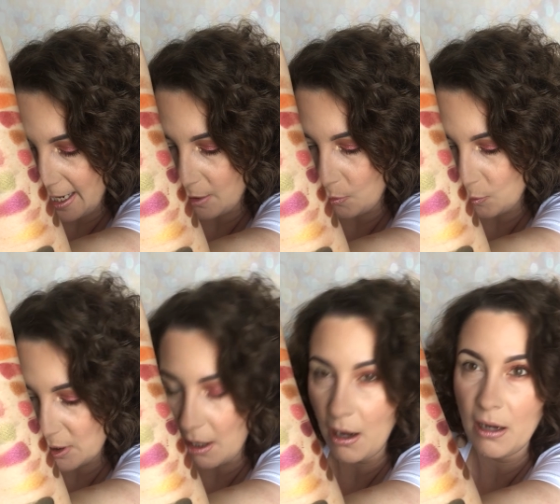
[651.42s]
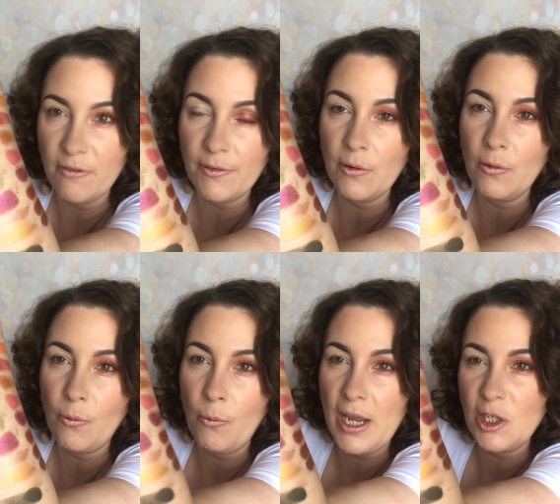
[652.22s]
there called Carnival,
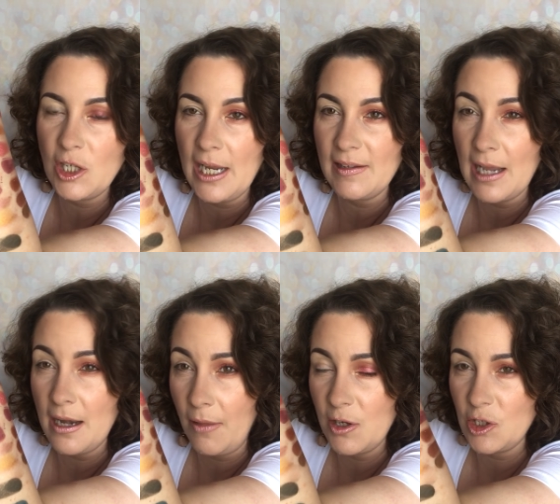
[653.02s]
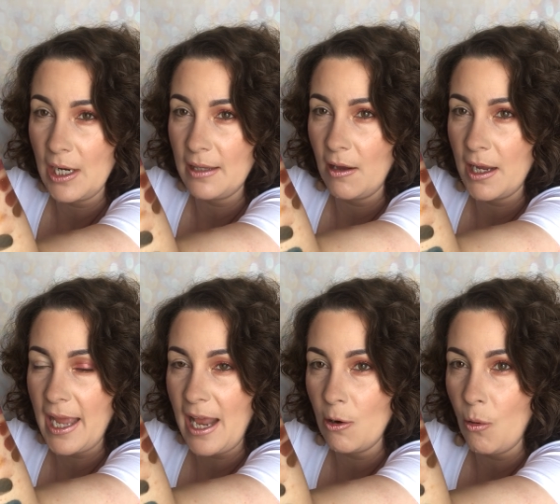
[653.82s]
which is another shade that I
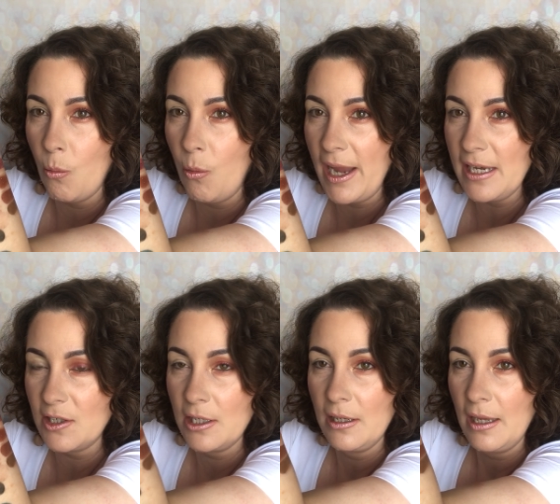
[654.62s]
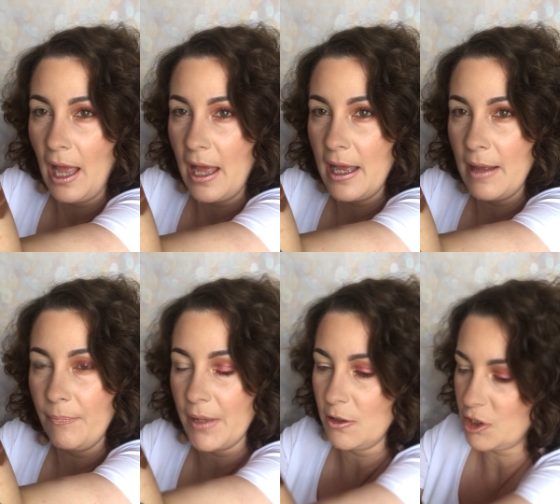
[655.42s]
cannot wait
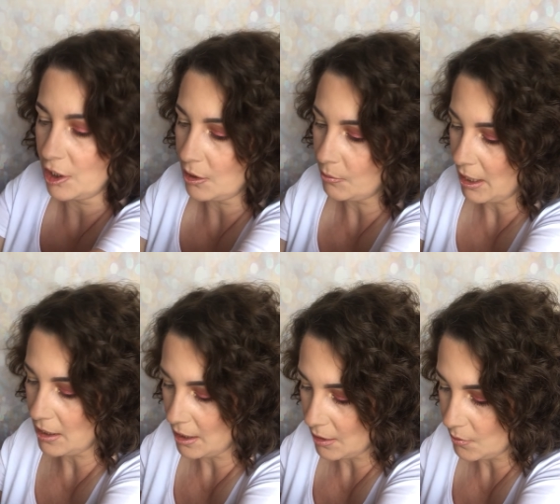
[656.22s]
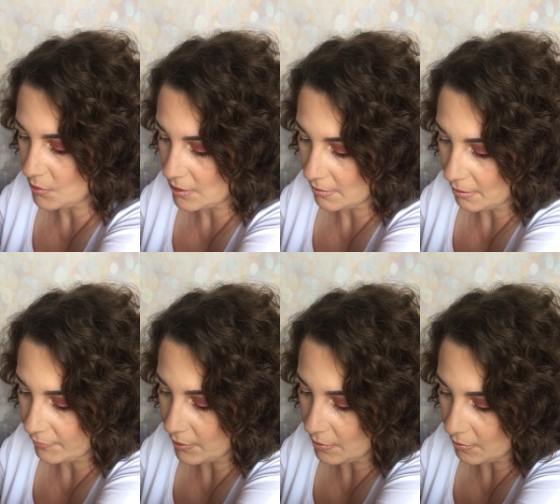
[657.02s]
um, to use.
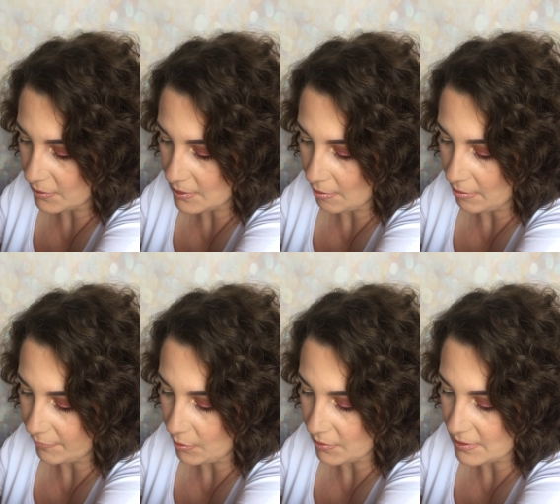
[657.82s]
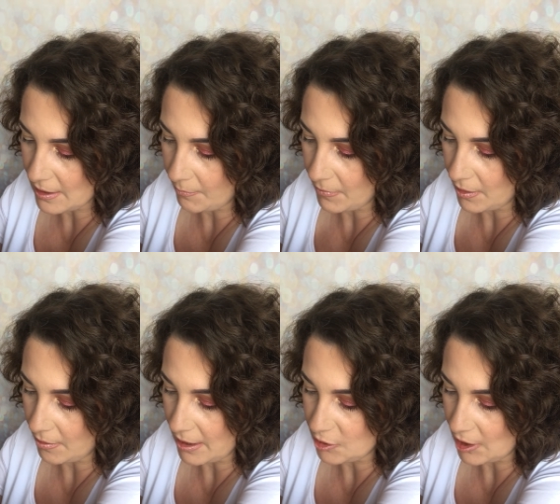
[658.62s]
I've got, sorry, I've got some
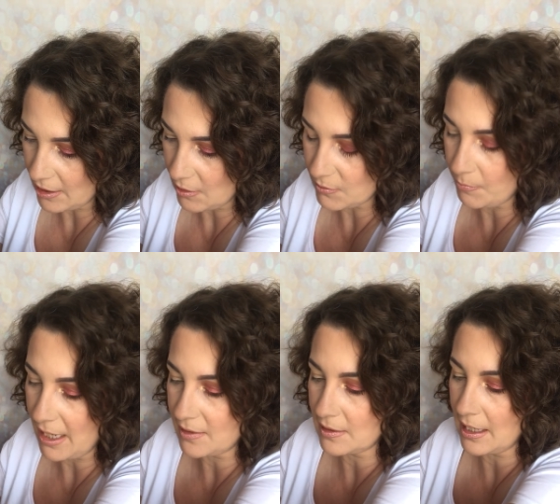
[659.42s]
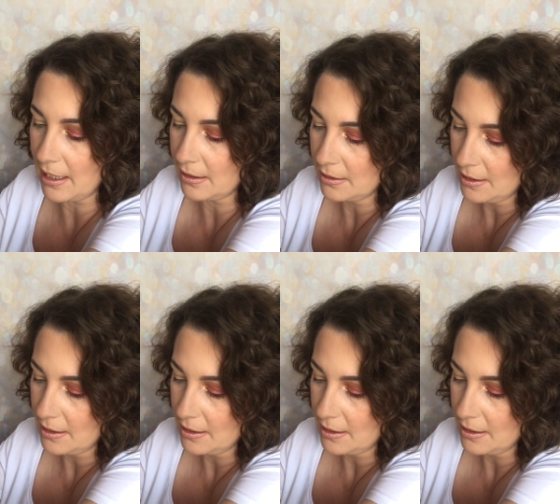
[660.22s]
eyeshadows mixed in